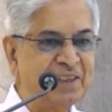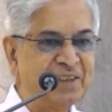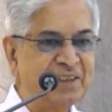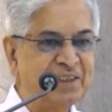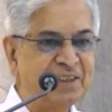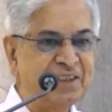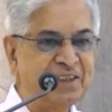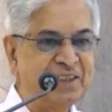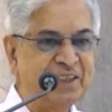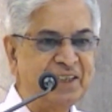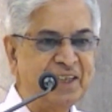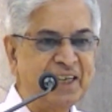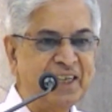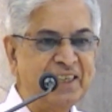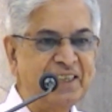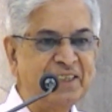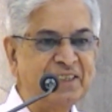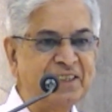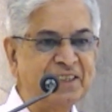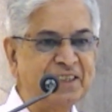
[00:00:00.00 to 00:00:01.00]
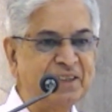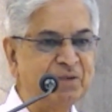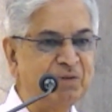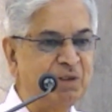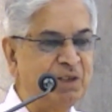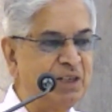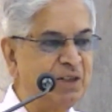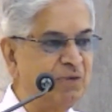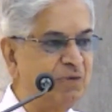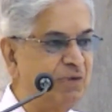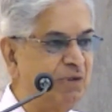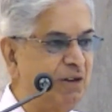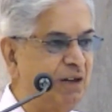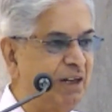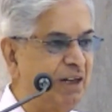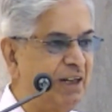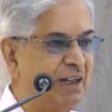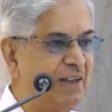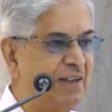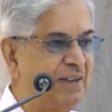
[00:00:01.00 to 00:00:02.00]
Such a nice and wonderful
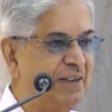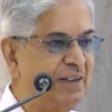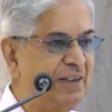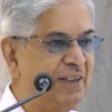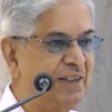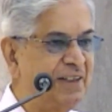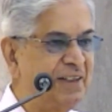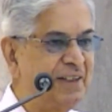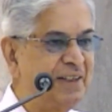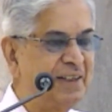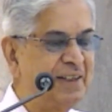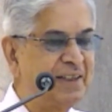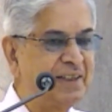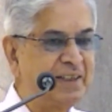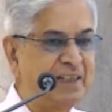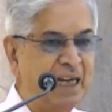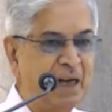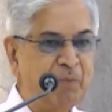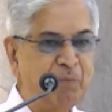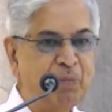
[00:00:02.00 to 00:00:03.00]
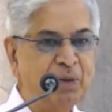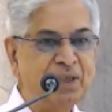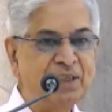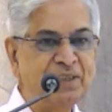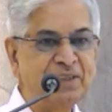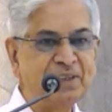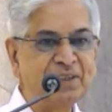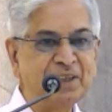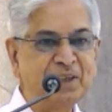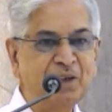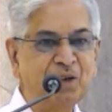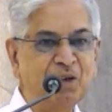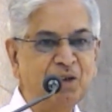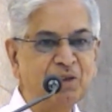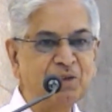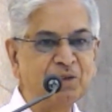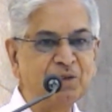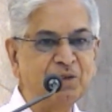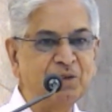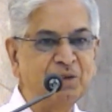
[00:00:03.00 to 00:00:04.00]
campus, and
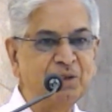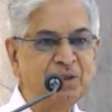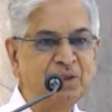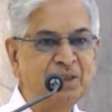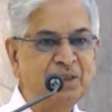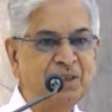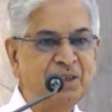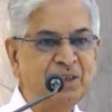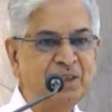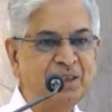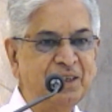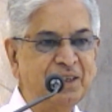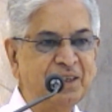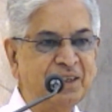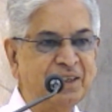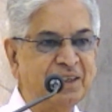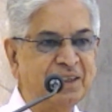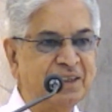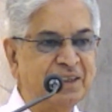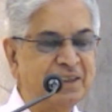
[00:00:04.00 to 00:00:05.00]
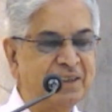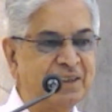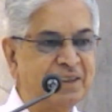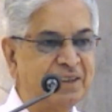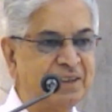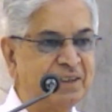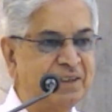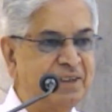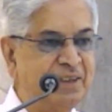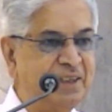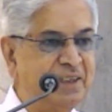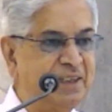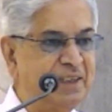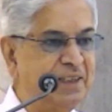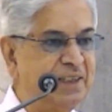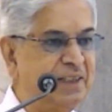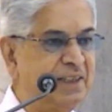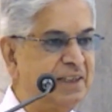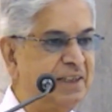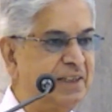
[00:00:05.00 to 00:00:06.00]
also
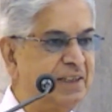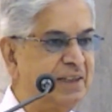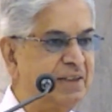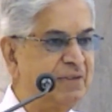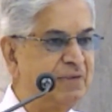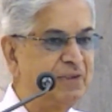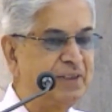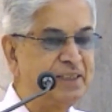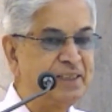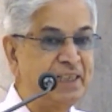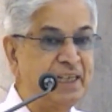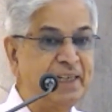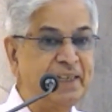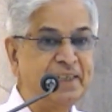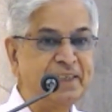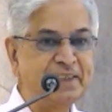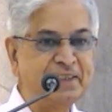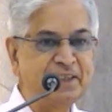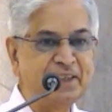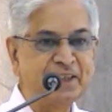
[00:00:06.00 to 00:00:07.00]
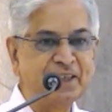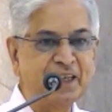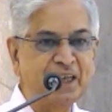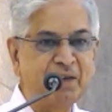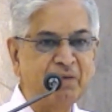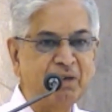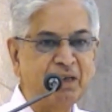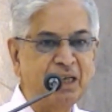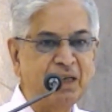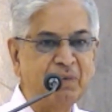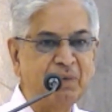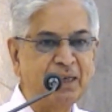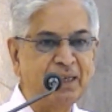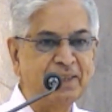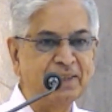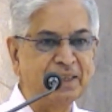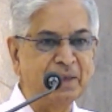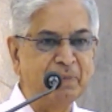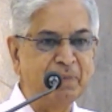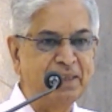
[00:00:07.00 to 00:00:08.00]
the facilities that are available is
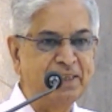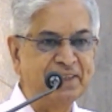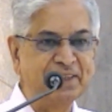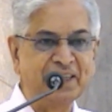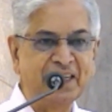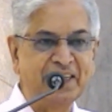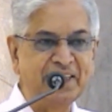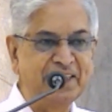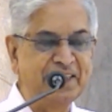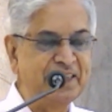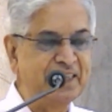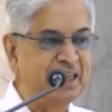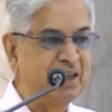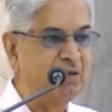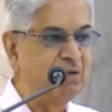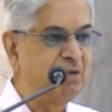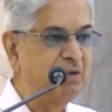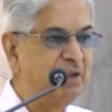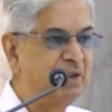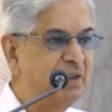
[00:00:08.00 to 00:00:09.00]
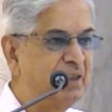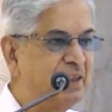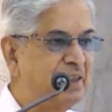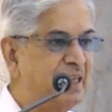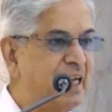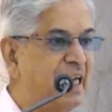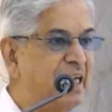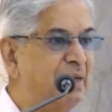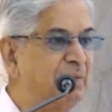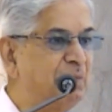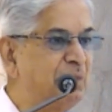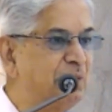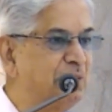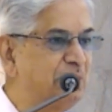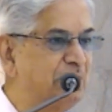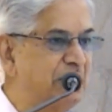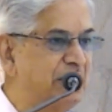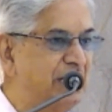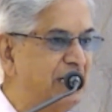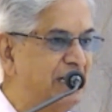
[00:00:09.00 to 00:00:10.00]
amazing. I didn't have time to
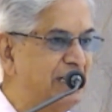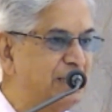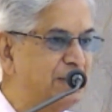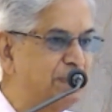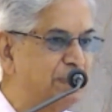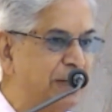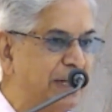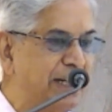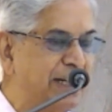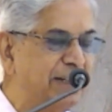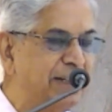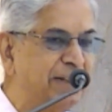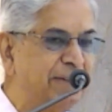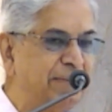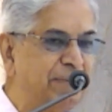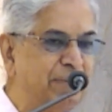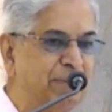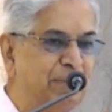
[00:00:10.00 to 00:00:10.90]
really spend